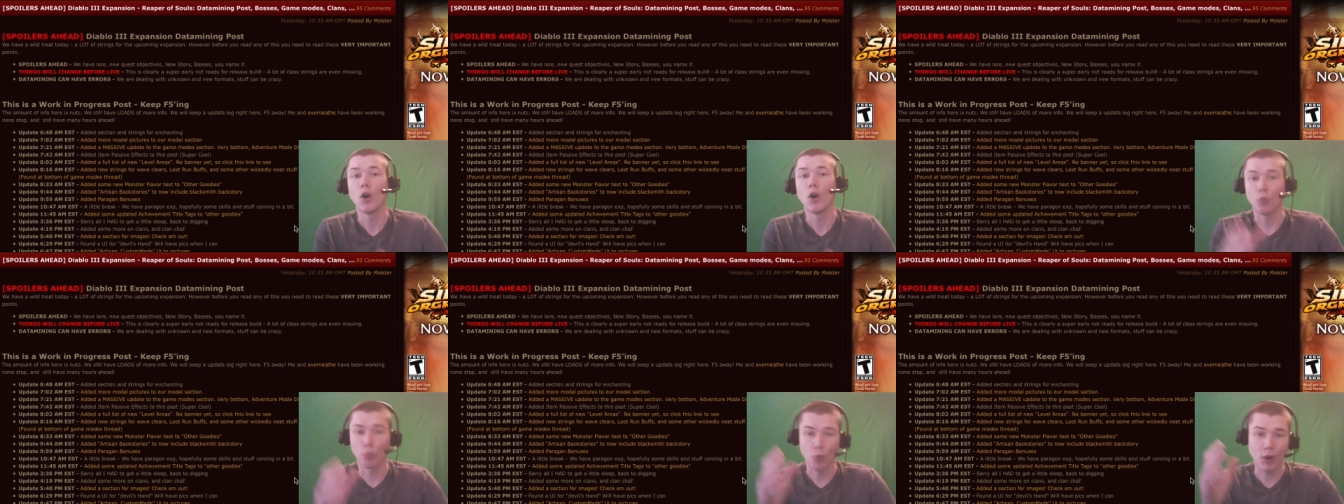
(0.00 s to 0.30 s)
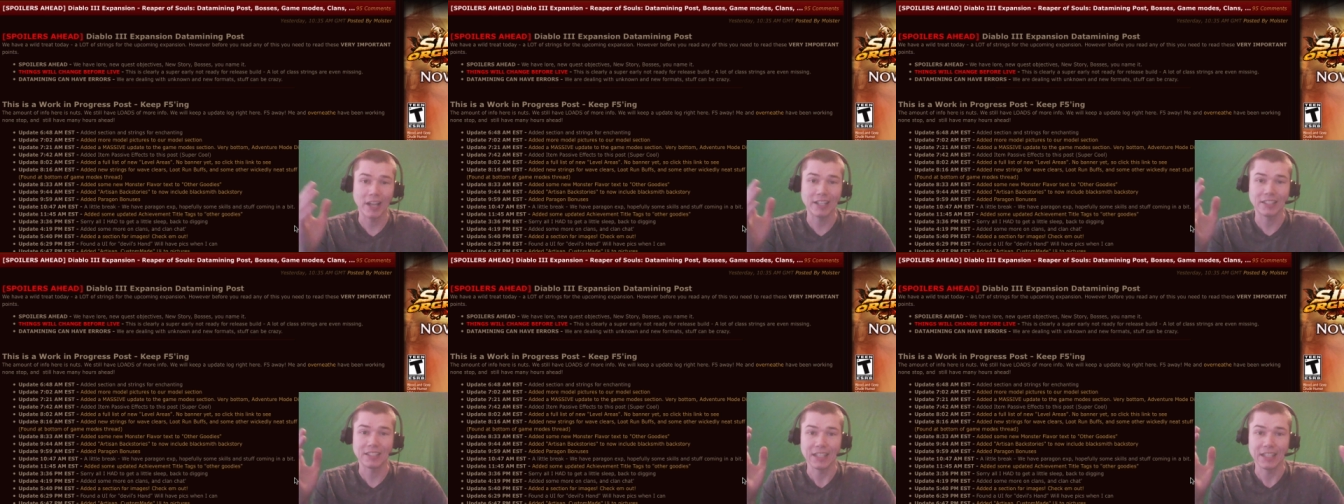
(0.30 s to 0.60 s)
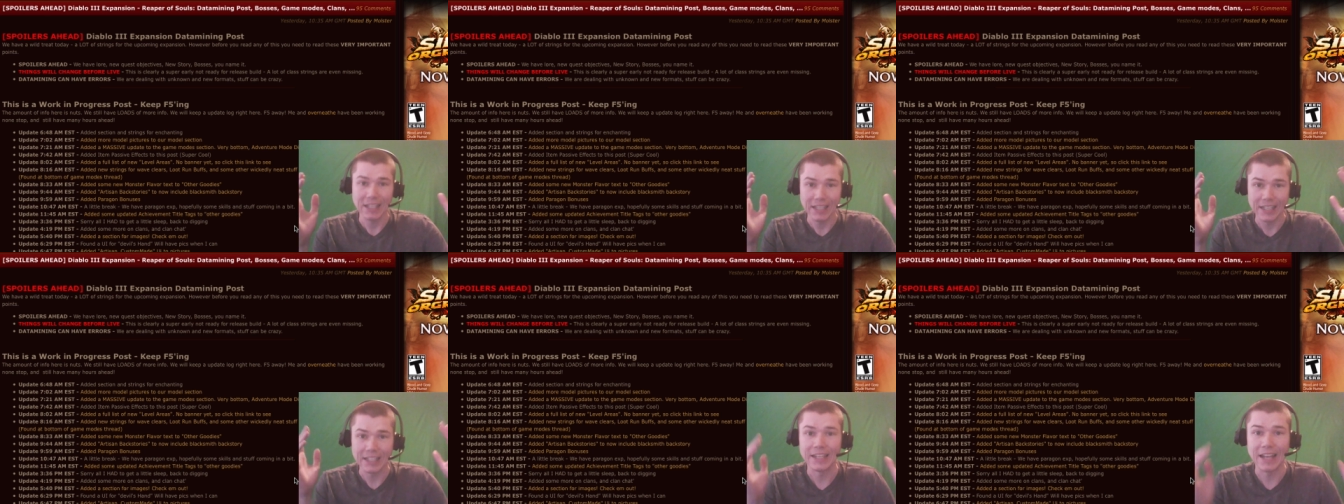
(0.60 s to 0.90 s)
right
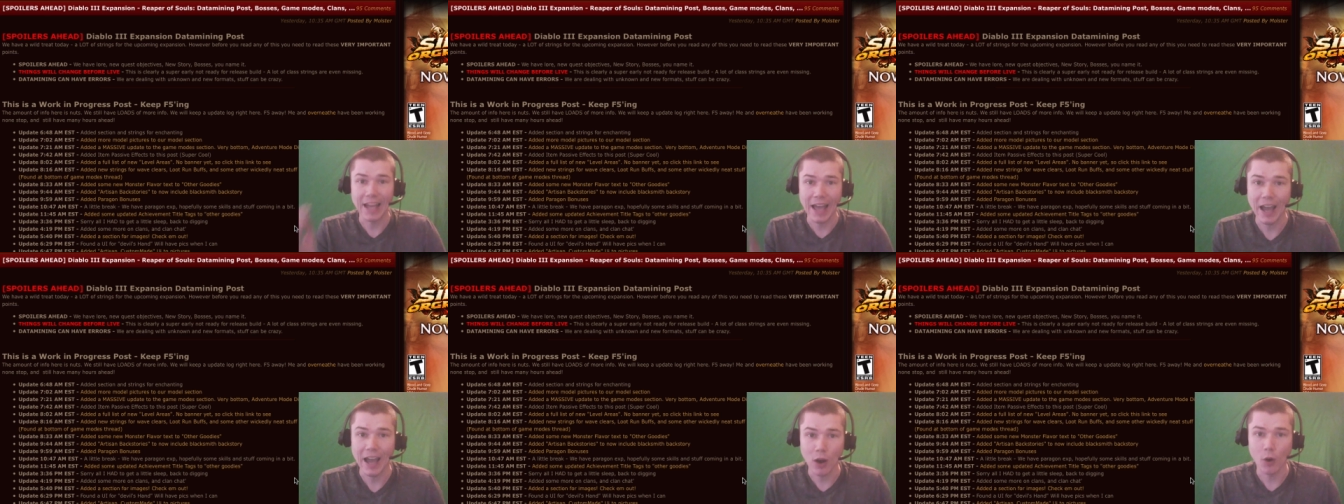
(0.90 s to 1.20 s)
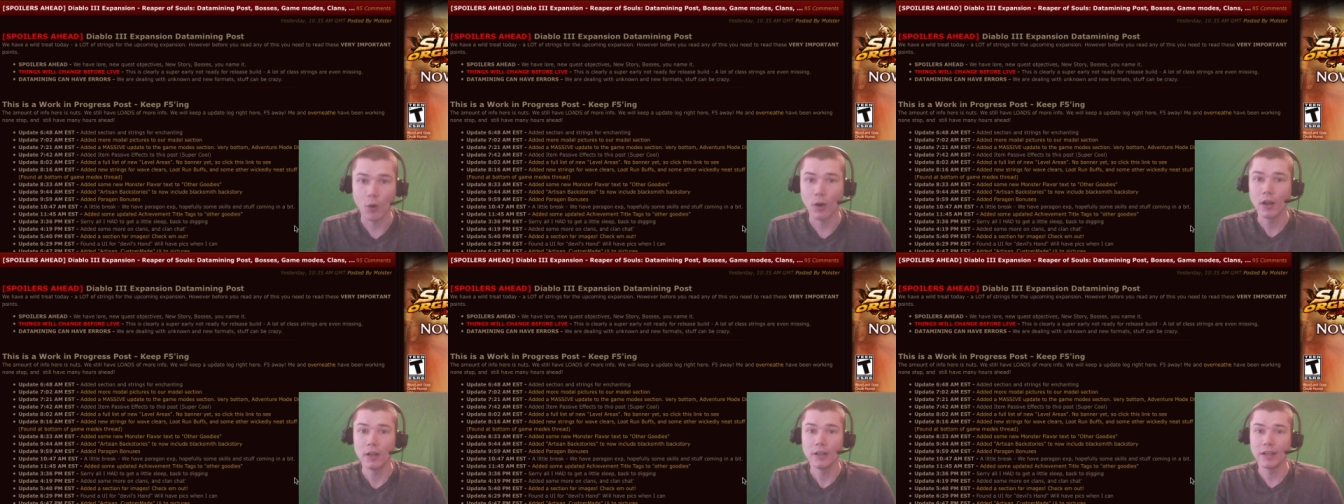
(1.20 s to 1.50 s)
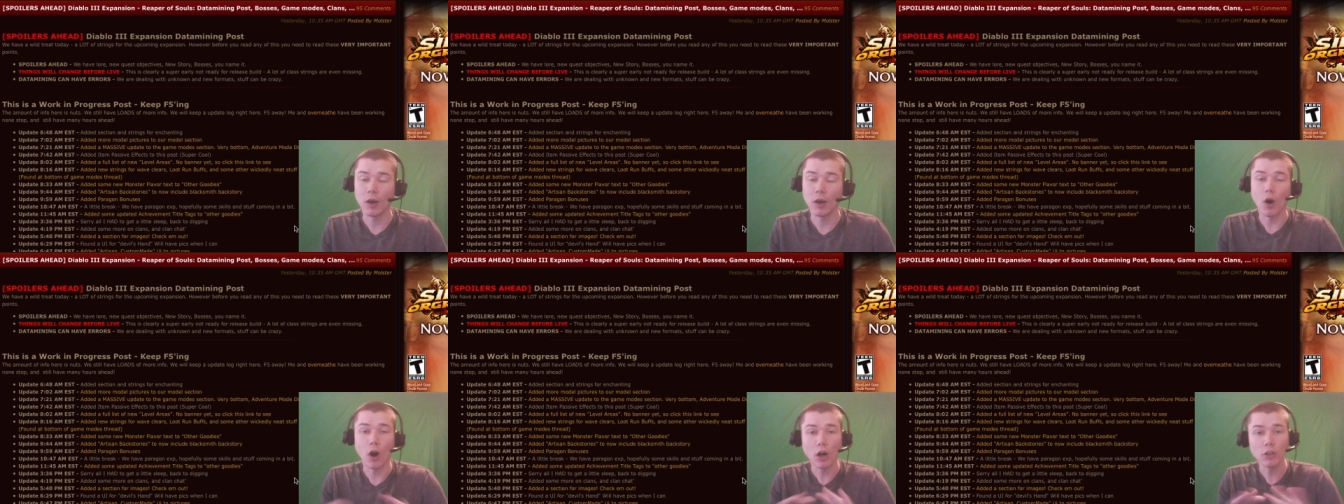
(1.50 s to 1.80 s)
now.
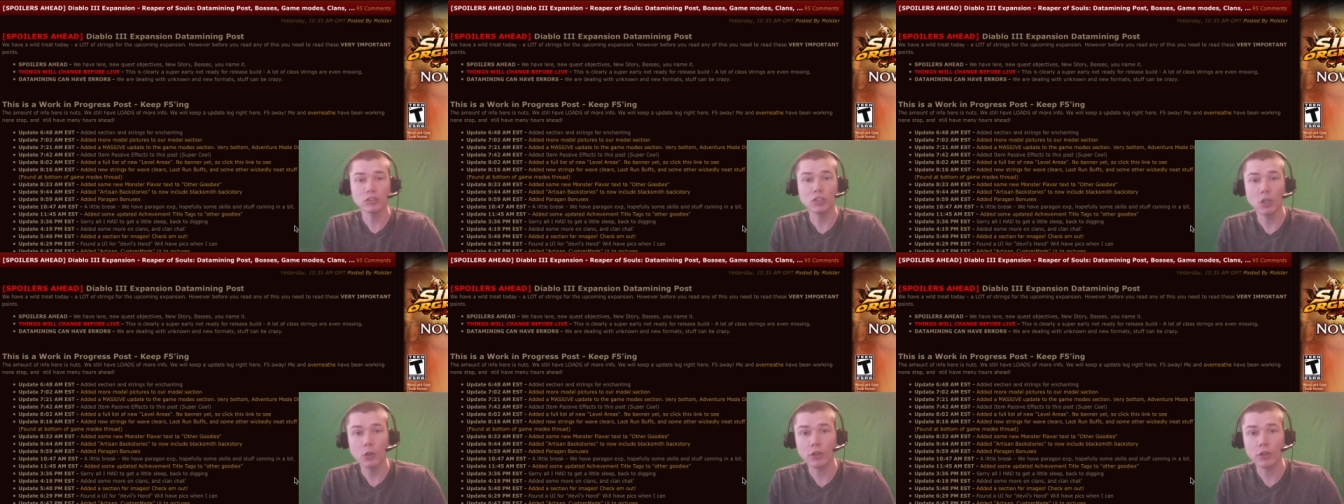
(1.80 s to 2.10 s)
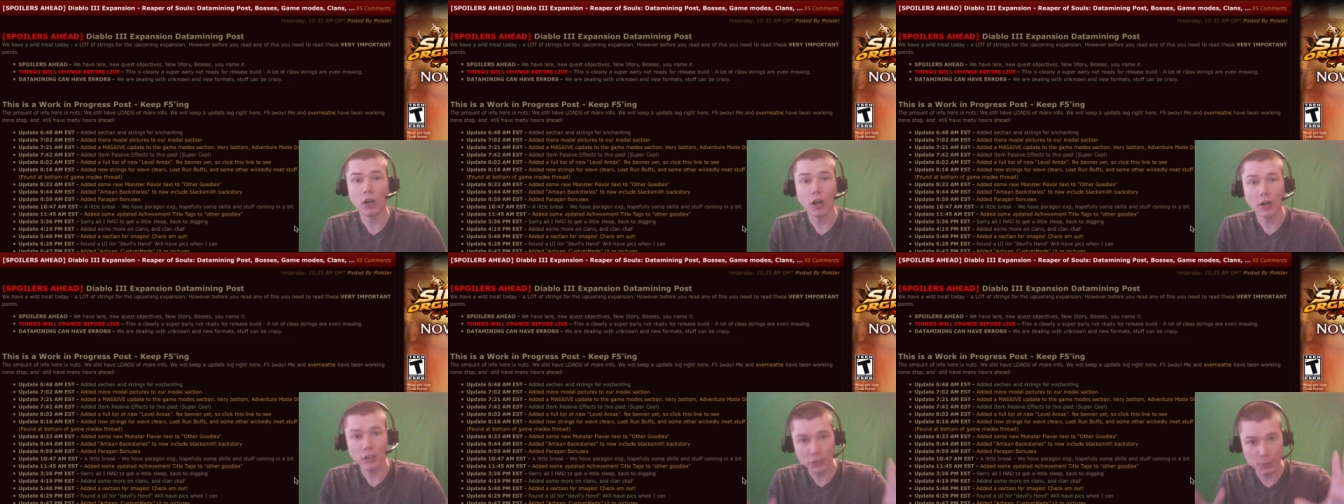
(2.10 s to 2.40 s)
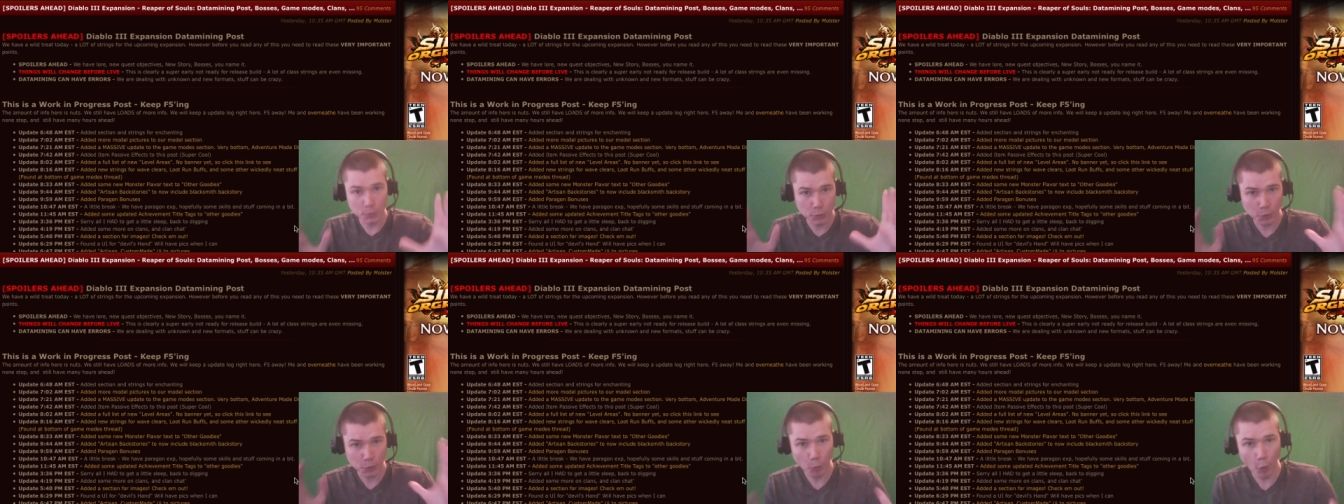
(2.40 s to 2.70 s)
Now, also, there are
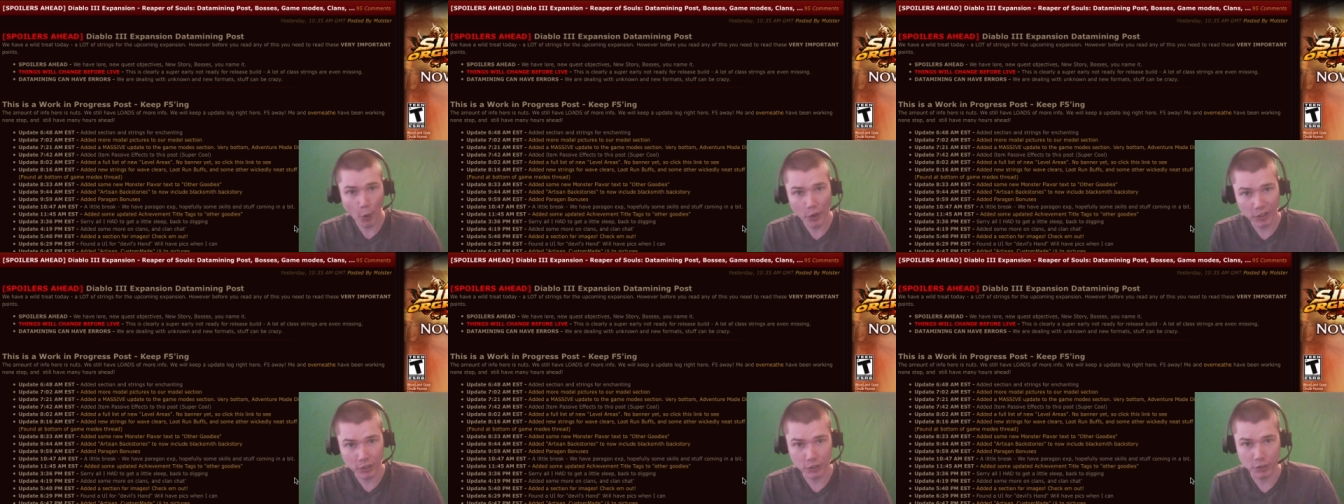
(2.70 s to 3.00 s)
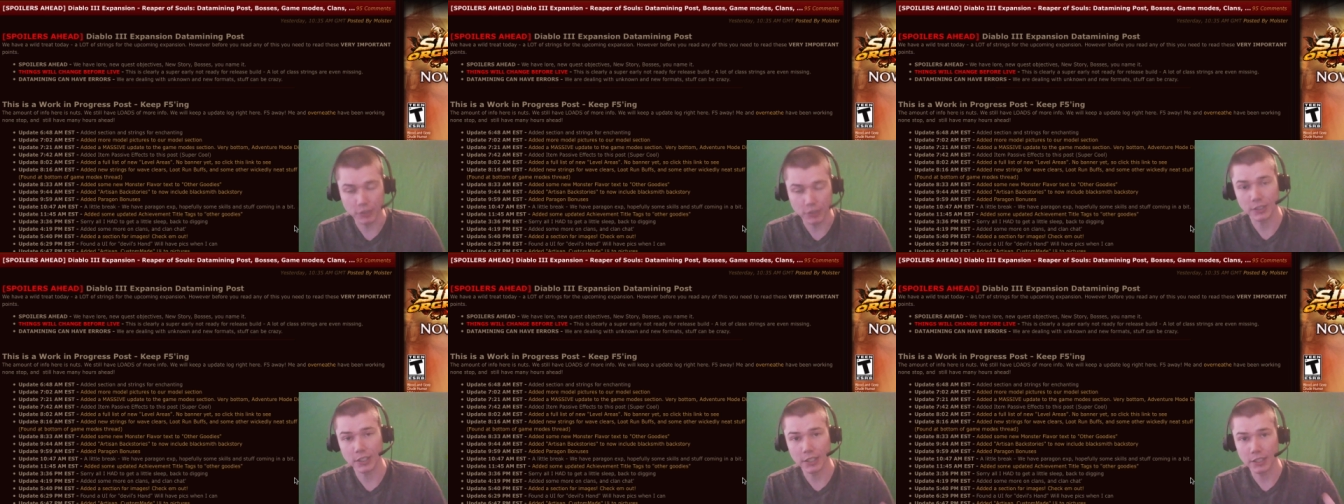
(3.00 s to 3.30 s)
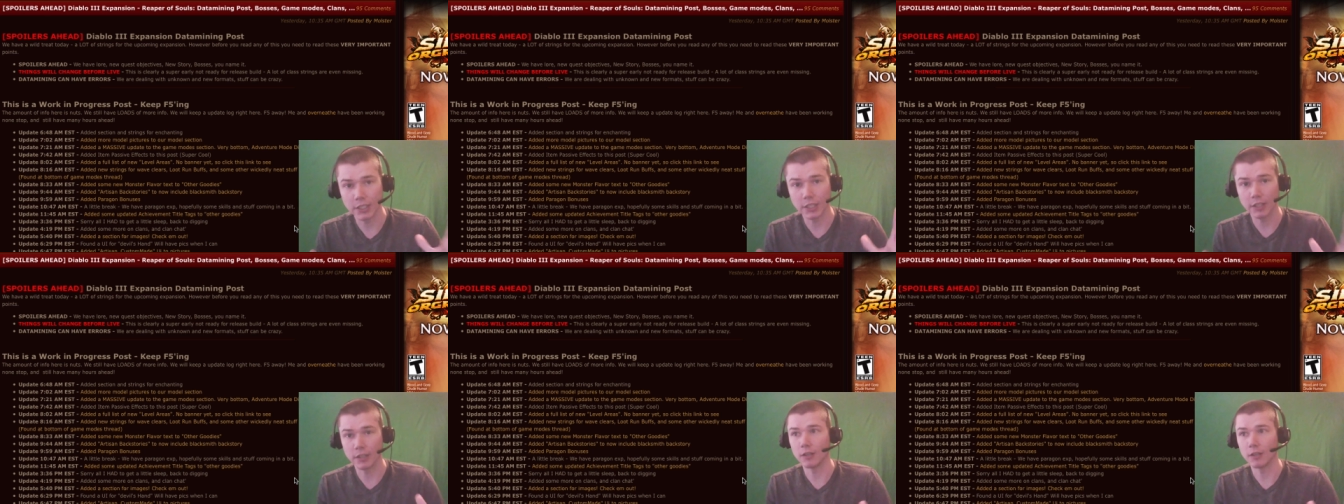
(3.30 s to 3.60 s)
some spoilers in
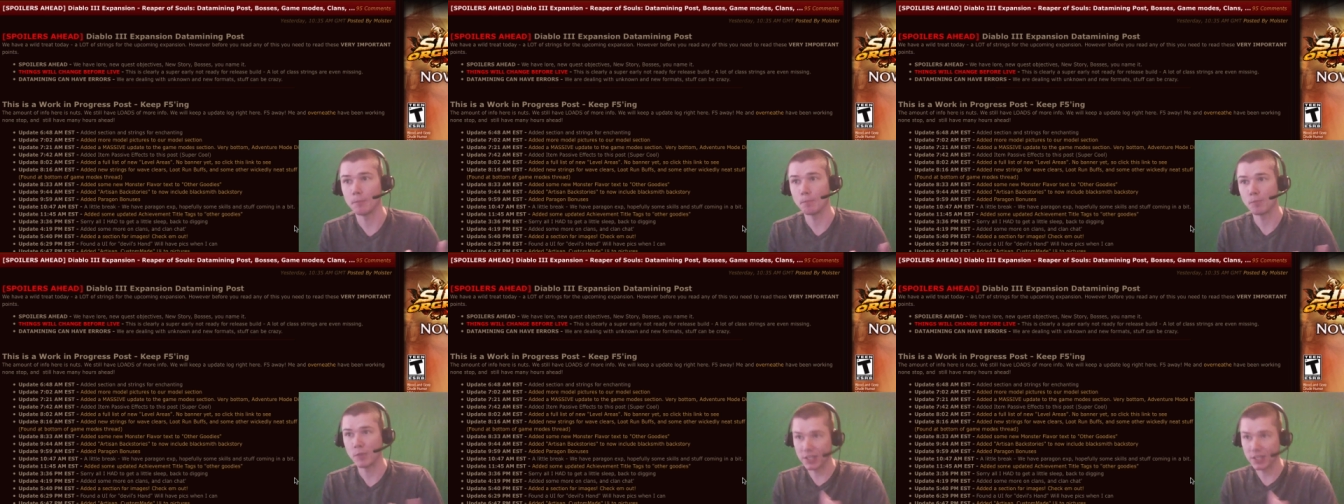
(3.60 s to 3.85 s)
here,